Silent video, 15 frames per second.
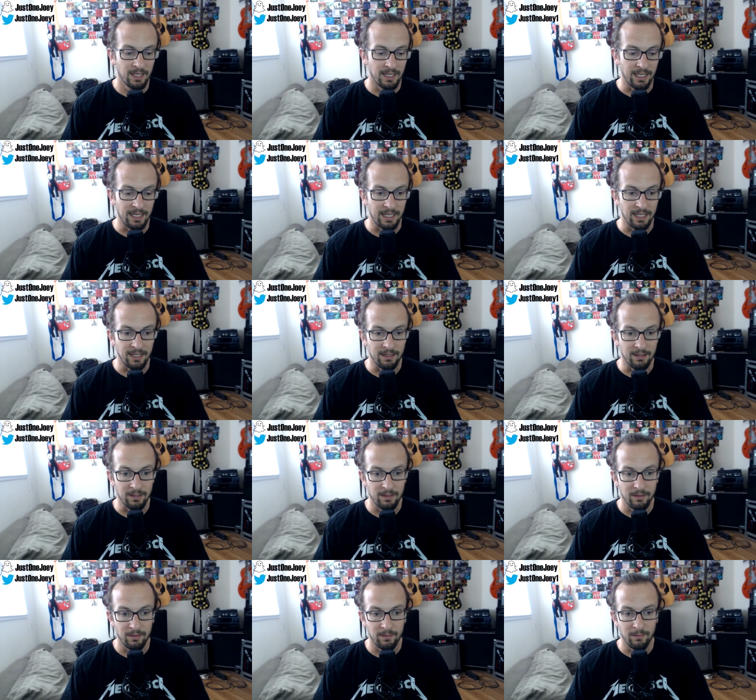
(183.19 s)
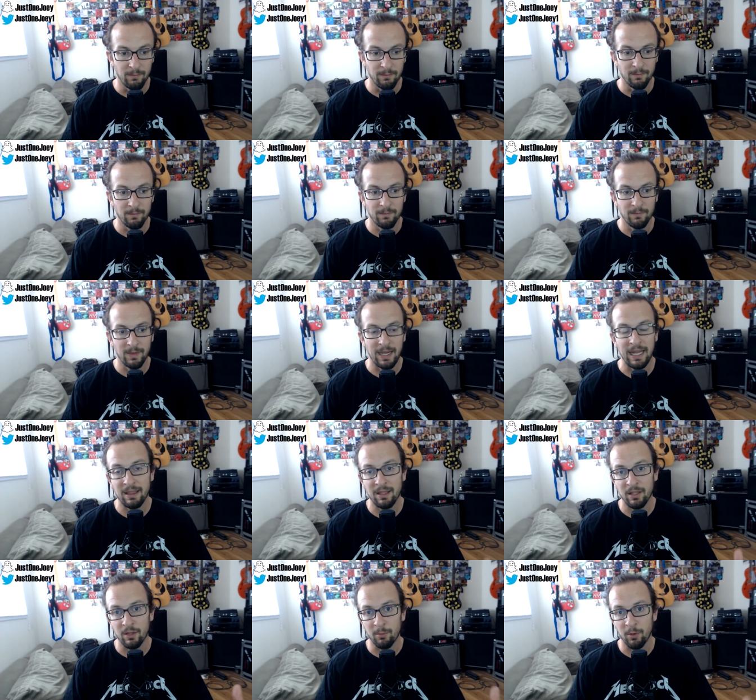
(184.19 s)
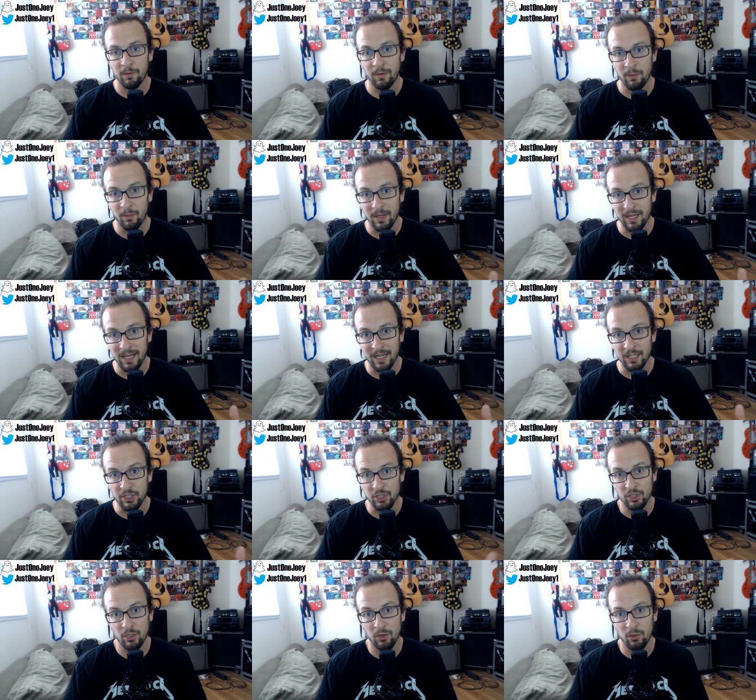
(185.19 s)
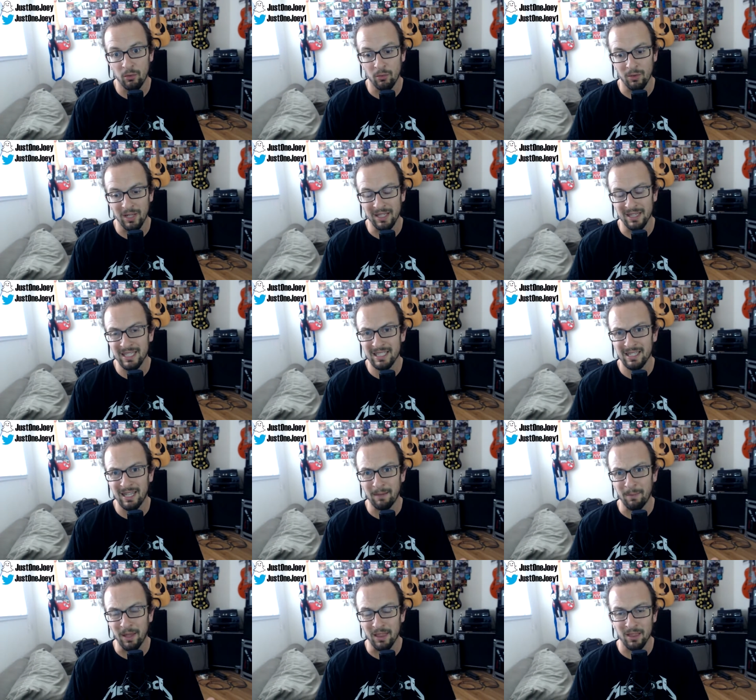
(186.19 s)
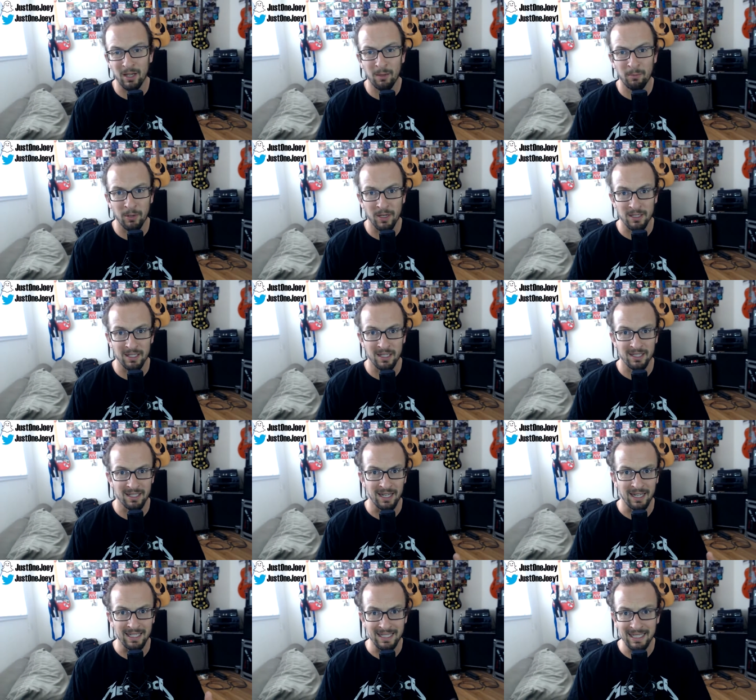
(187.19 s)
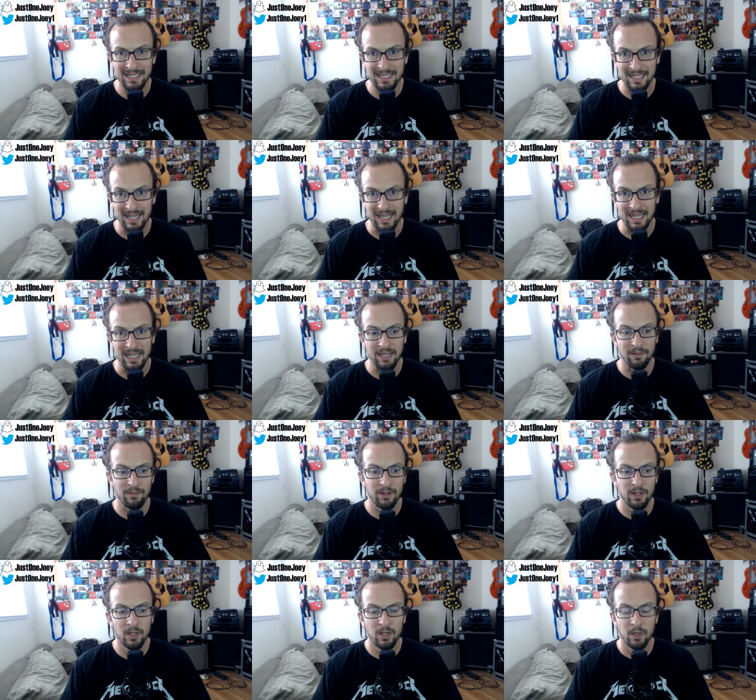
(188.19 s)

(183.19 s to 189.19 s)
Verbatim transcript: And I thought the perfect way to kind of show at least like my thought process and ideas that I have